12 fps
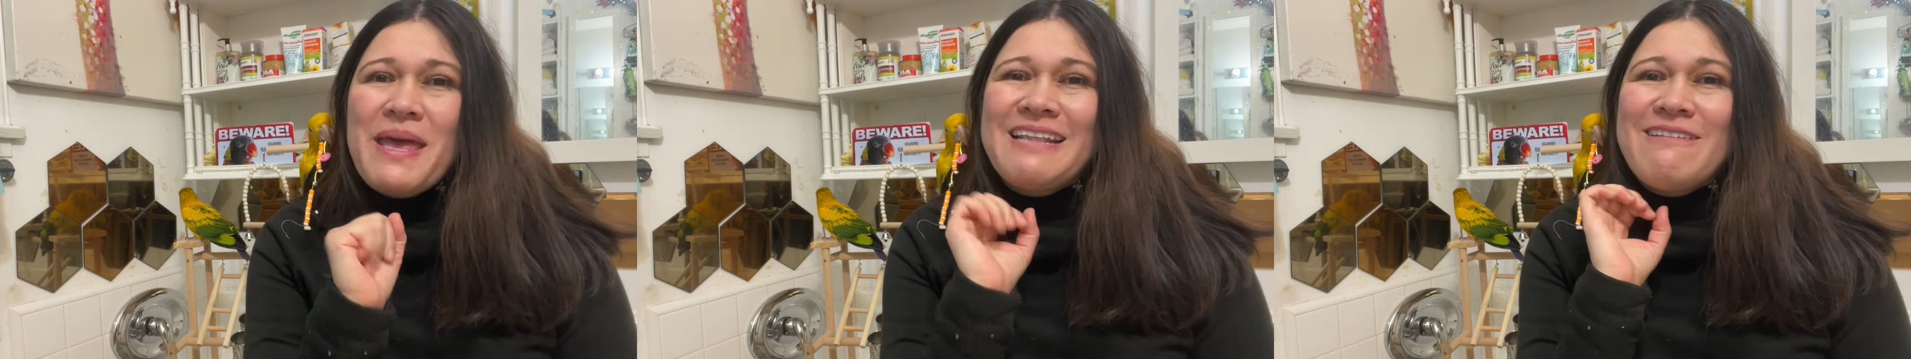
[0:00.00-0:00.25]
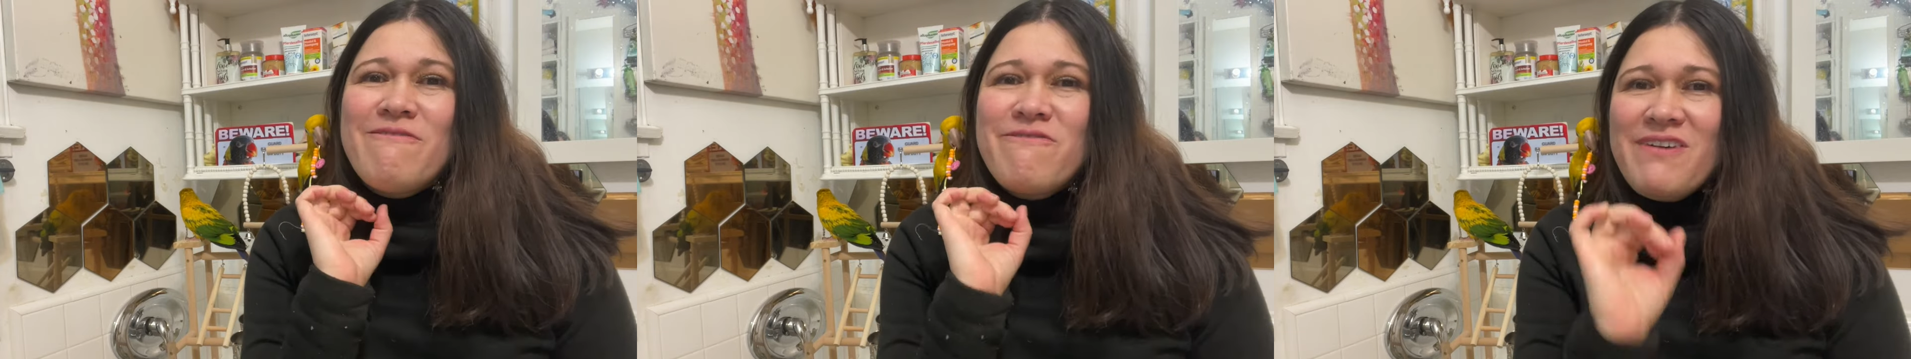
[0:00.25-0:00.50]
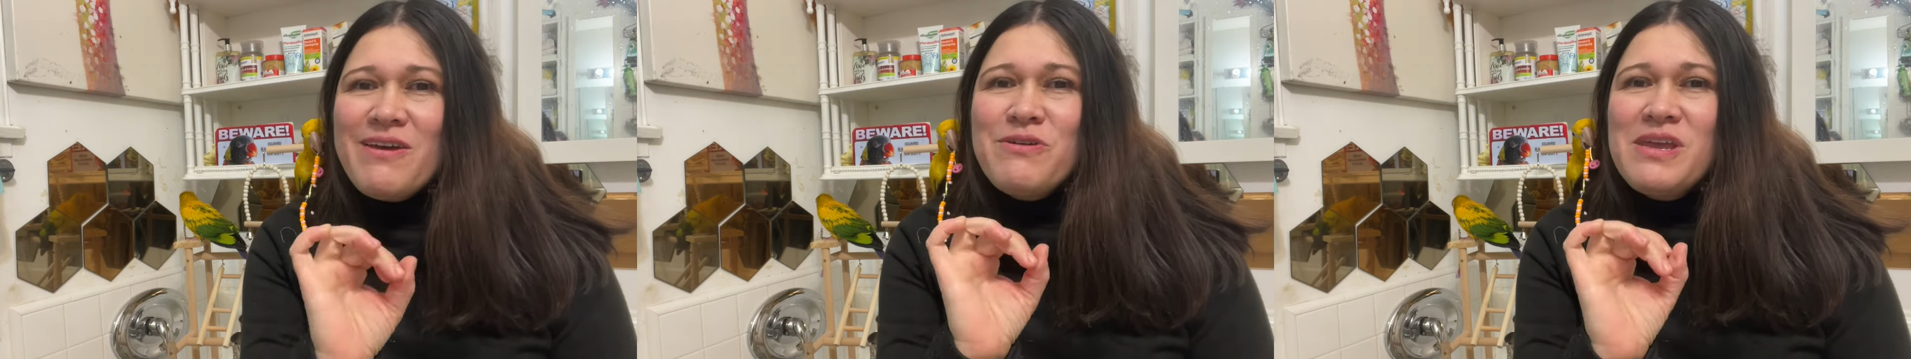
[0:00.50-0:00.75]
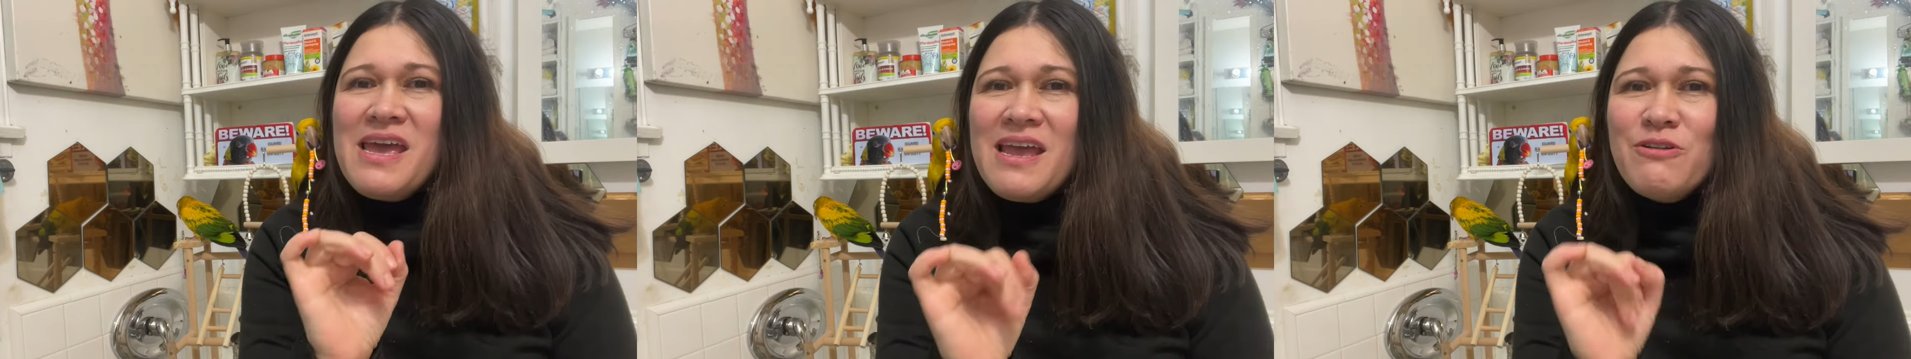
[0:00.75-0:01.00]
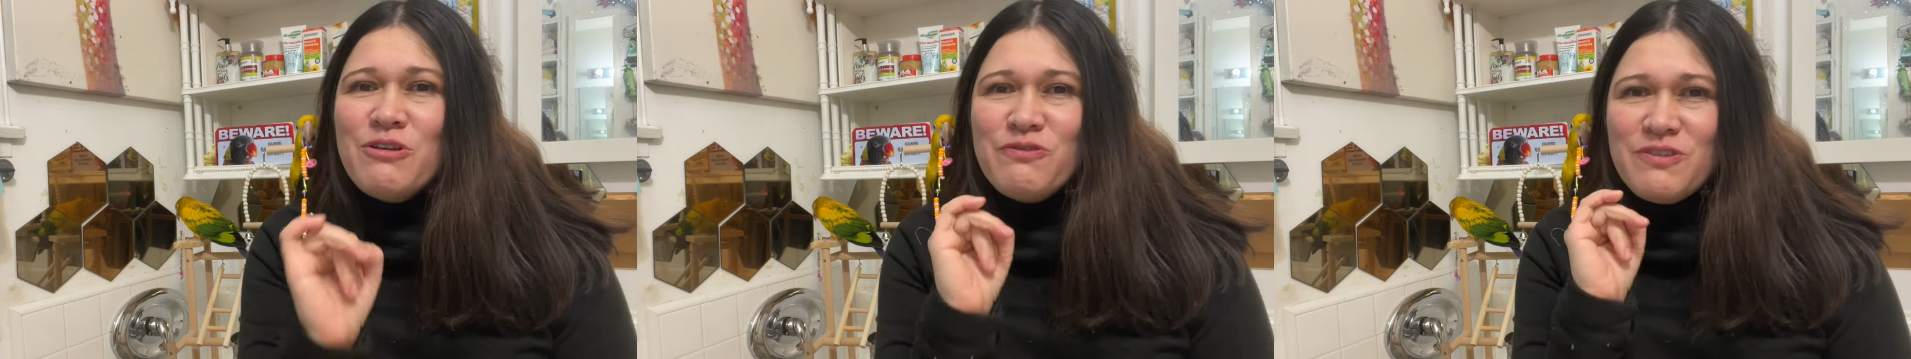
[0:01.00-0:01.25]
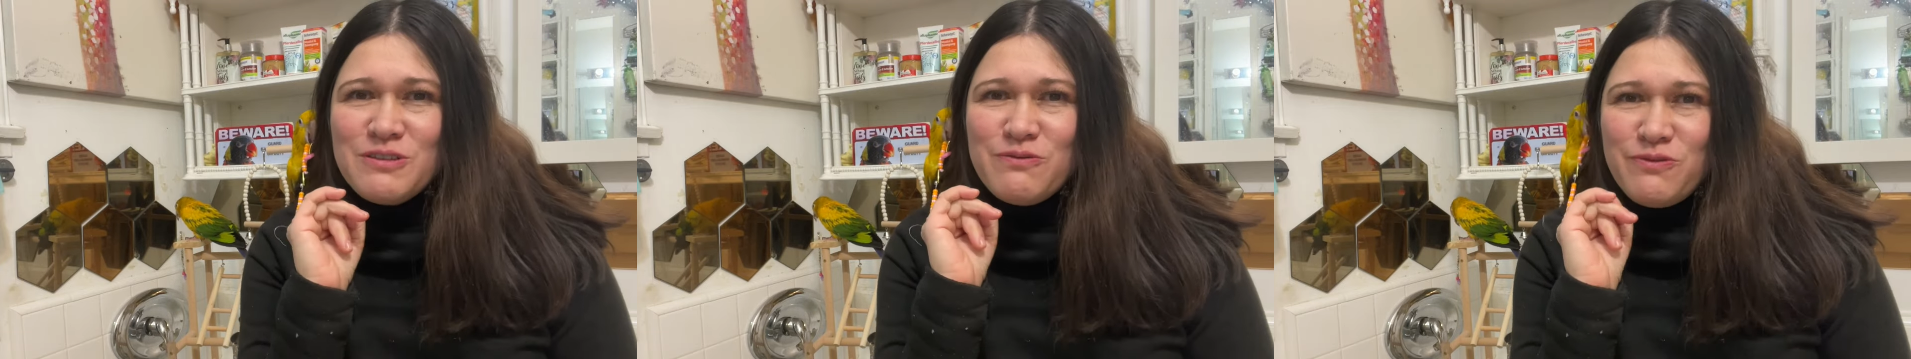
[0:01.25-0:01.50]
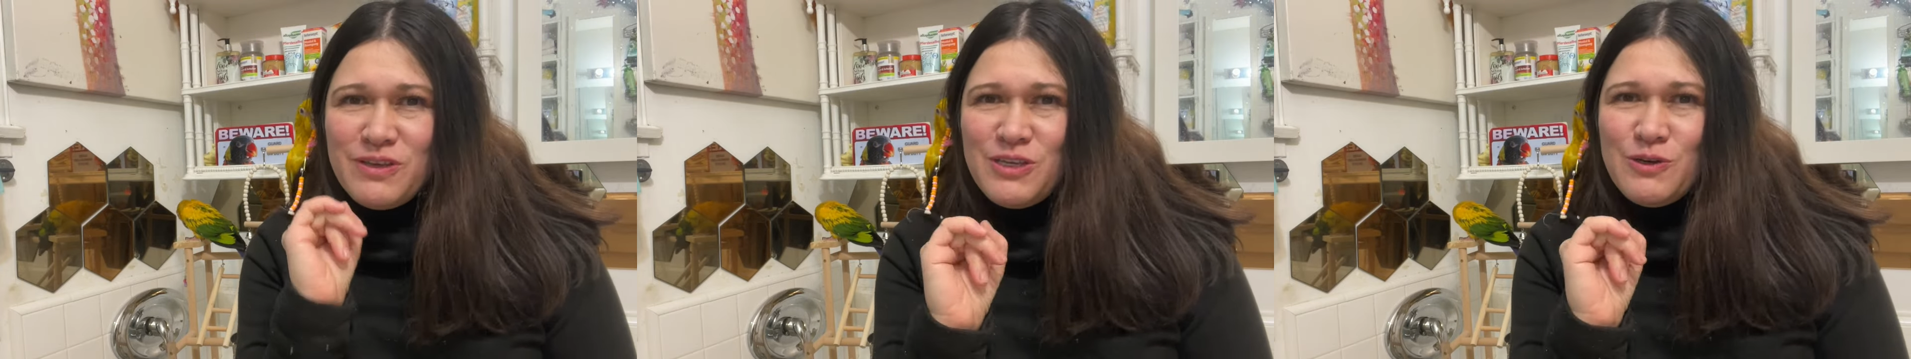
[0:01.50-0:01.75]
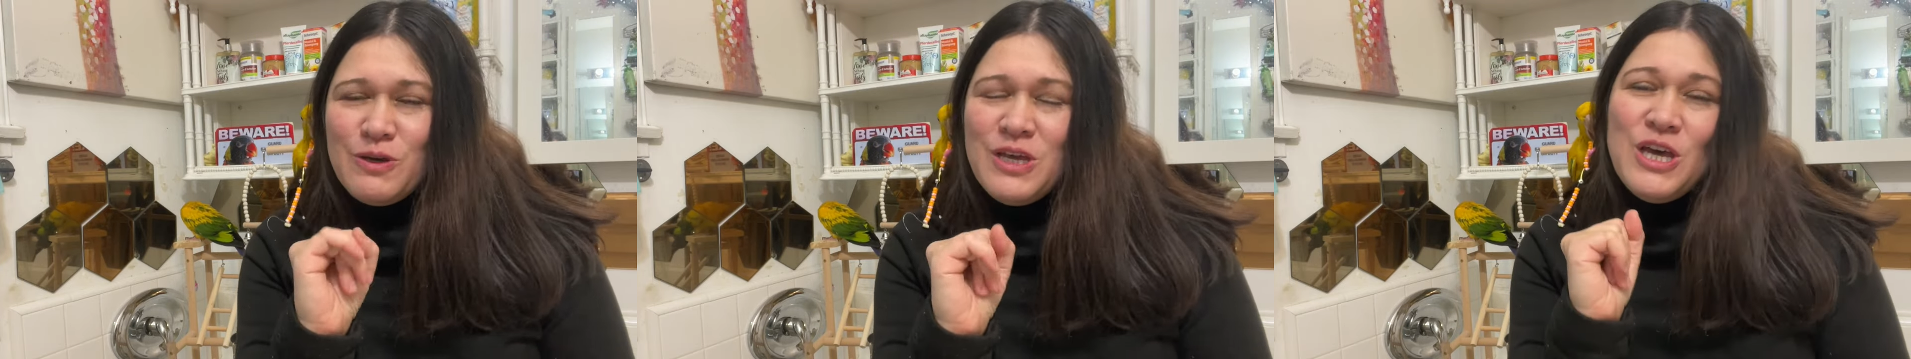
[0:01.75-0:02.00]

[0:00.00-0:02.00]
at the very end of this video.